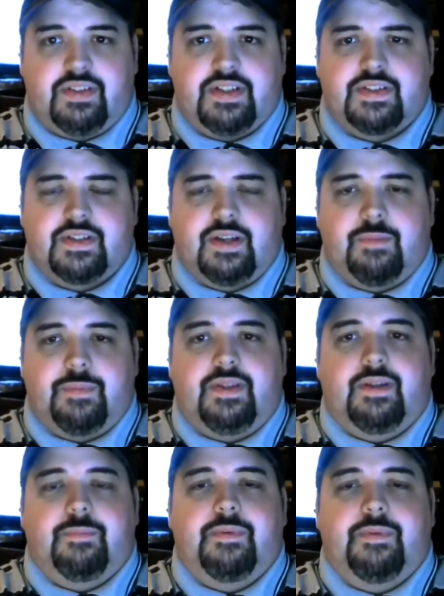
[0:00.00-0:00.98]
That's a
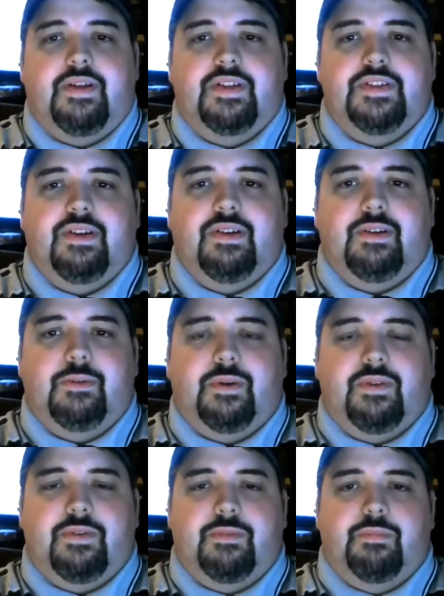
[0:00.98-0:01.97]
company up in Ontario,
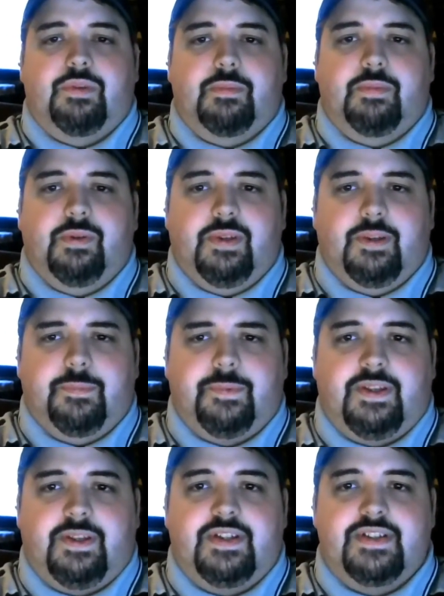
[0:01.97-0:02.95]
part of the Brick Brewing
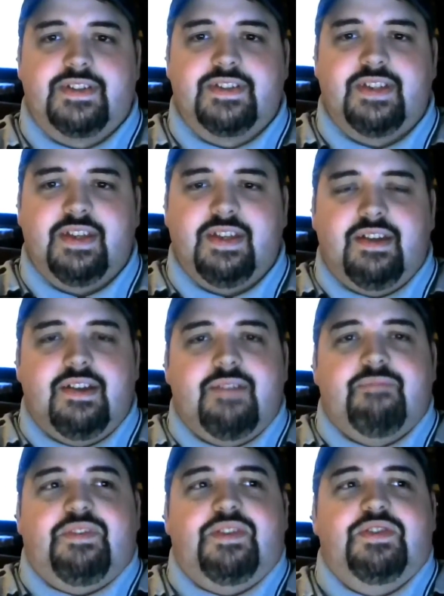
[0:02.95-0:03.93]
Company. It's
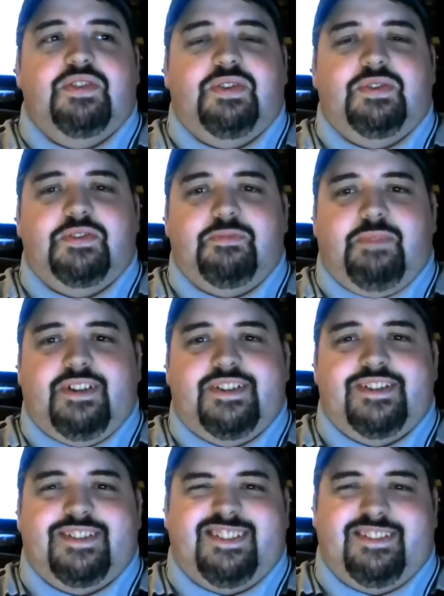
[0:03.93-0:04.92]
usually those
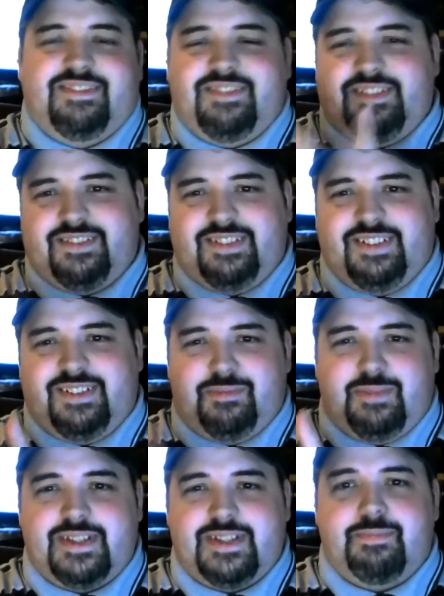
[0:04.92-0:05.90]
beers are hit or
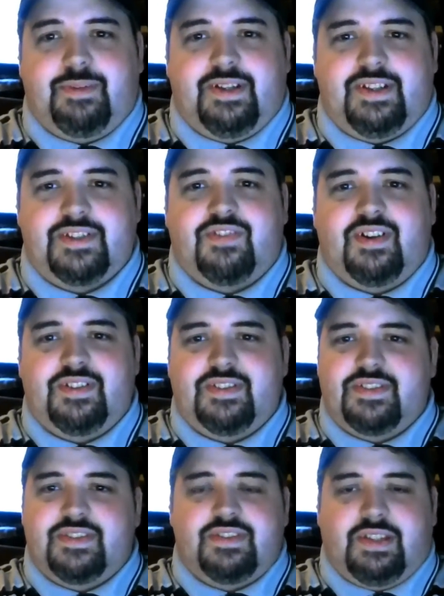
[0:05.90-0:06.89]
miss, but as far
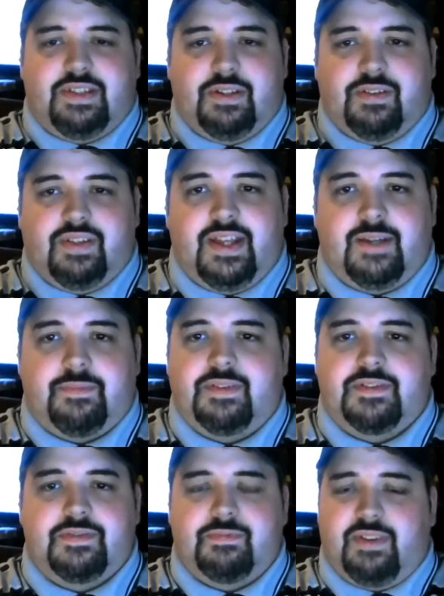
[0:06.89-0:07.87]
as like their lineup,
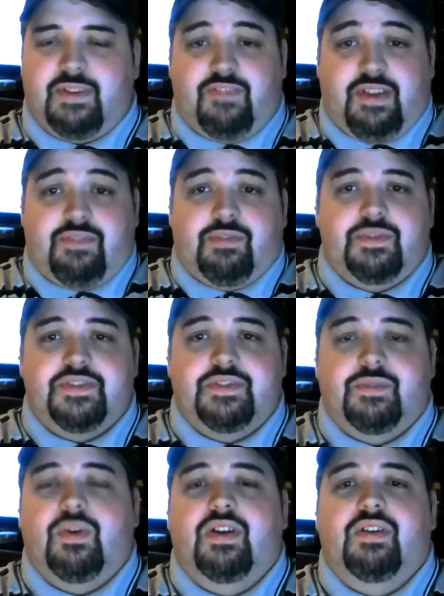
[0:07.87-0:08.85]
that's my favorite was
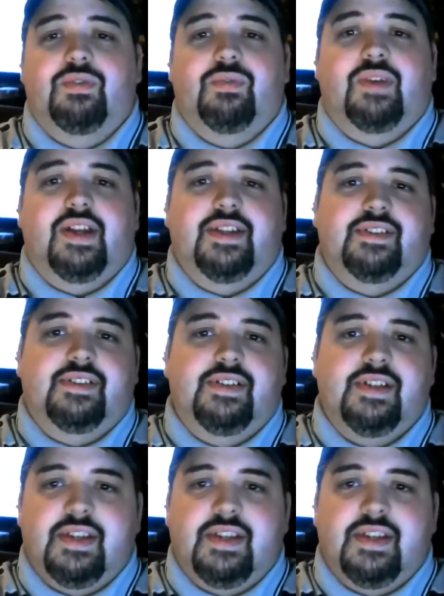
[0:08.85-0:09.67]
their Waterloo Radler.